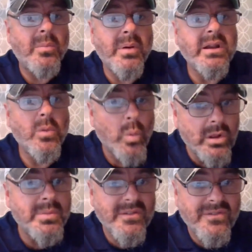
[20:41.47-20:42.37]
but it
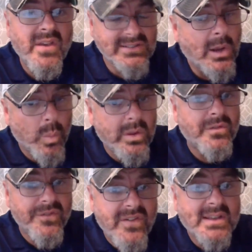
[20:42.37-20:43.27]
will be fixed. I will
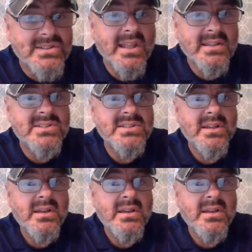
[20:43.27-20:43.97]
fix this.